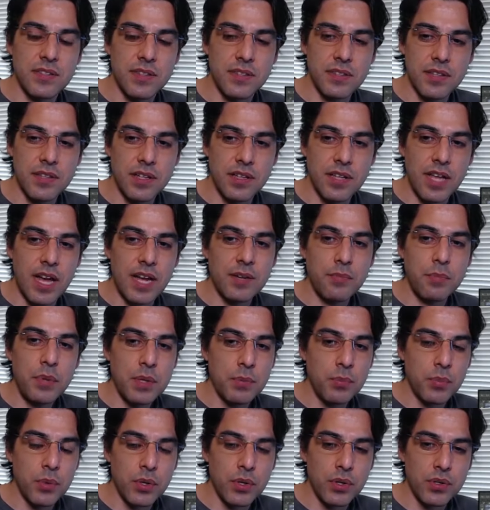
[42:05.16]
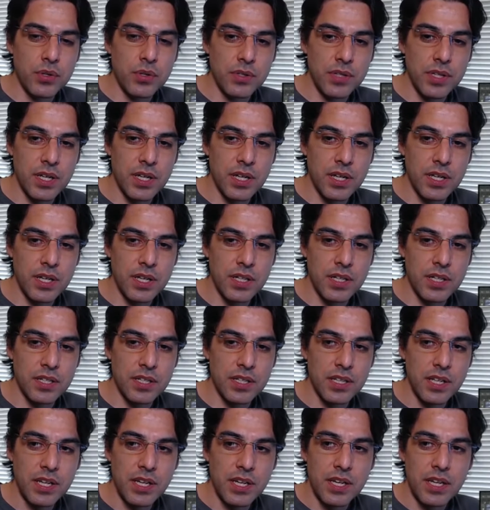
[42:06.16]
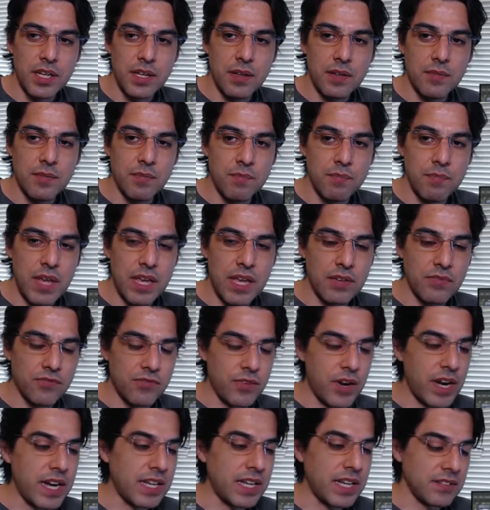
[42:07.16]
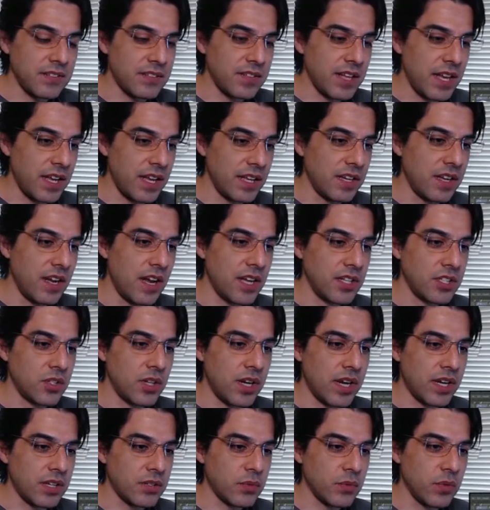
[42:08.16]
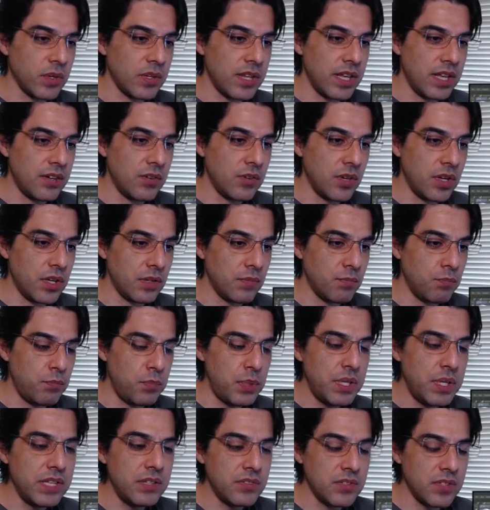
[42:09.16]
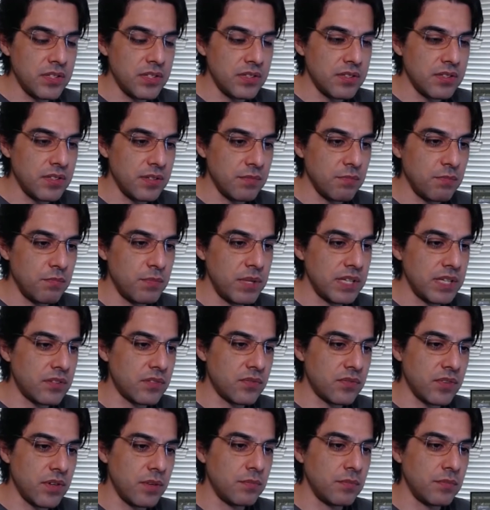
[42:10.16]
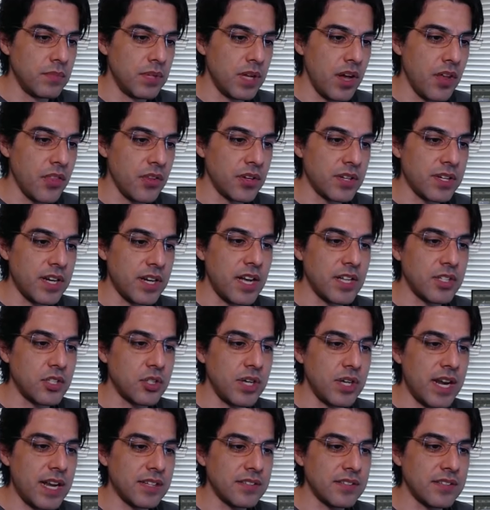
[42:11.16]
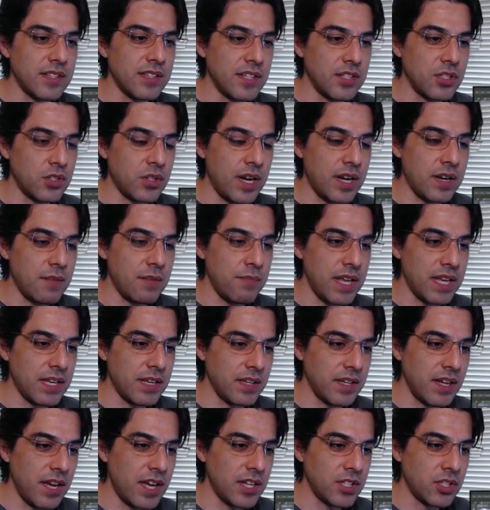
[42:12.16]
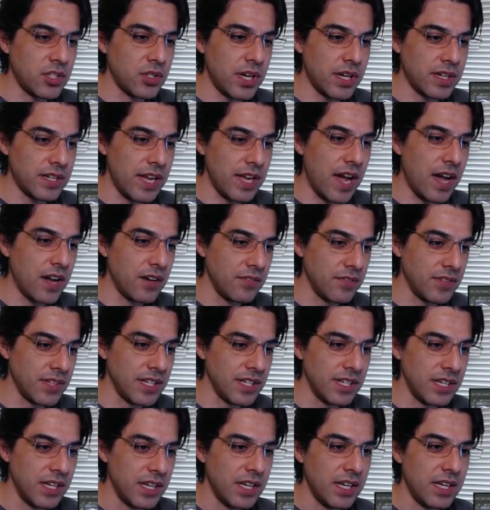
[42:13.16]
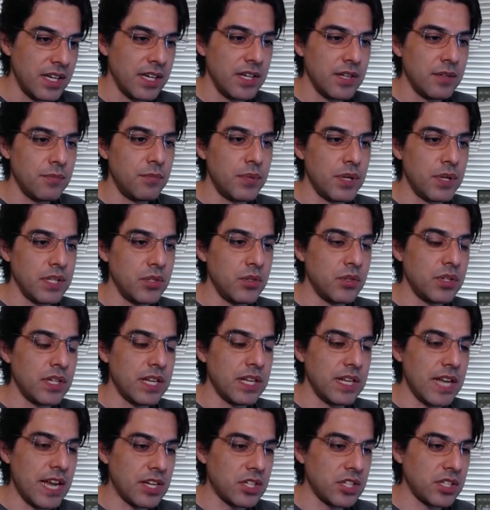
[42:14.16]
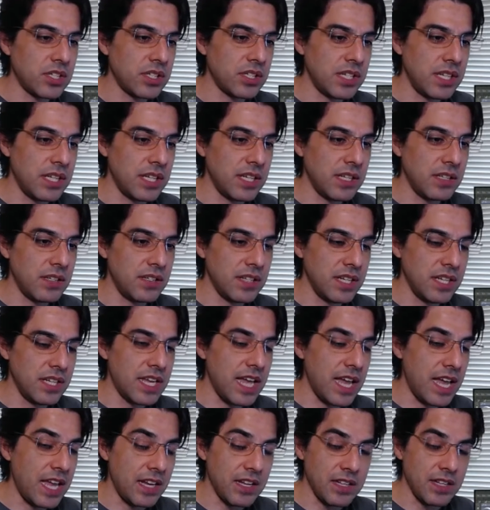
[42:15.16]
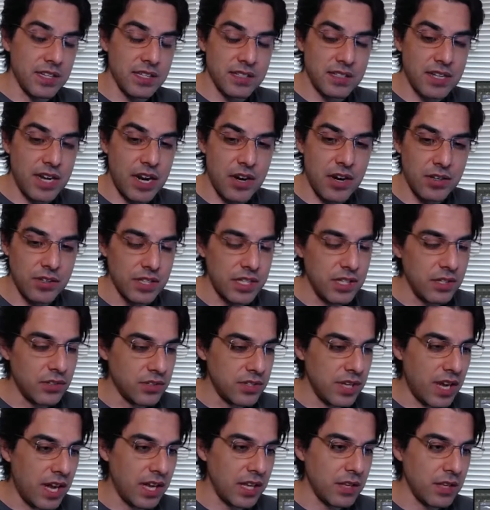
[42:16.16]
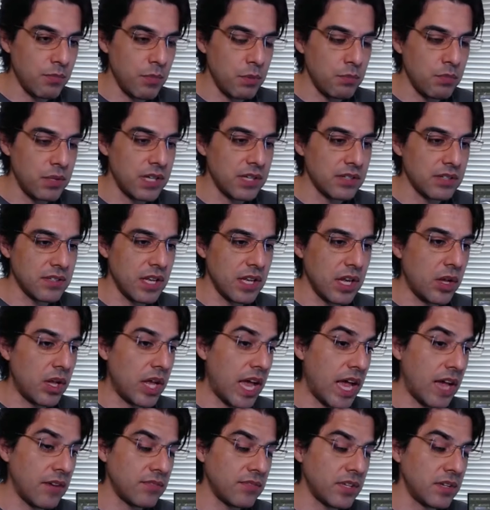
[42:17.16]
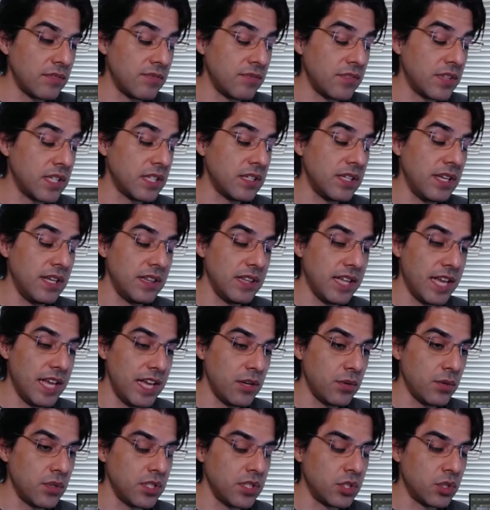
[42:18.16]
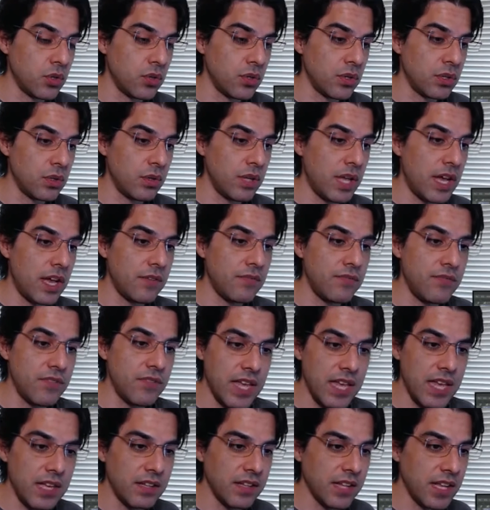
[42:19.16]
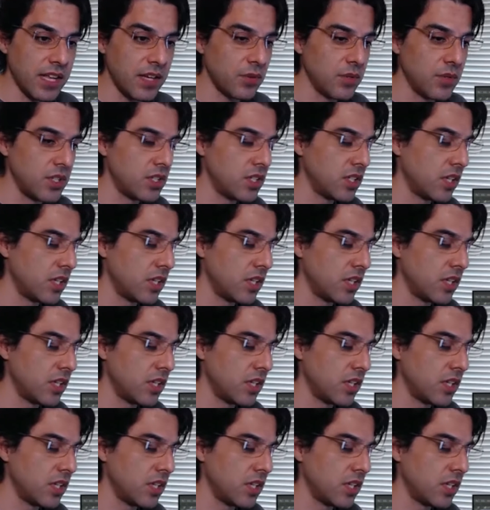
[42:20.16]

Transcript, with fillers: a lot of people uh, make Frankenstein contracts where they grit pieces and bits from other contracts and they try to make a contract out of it but you can actually negate an entire legal document because it'll have conflicting language or it'll have vague language.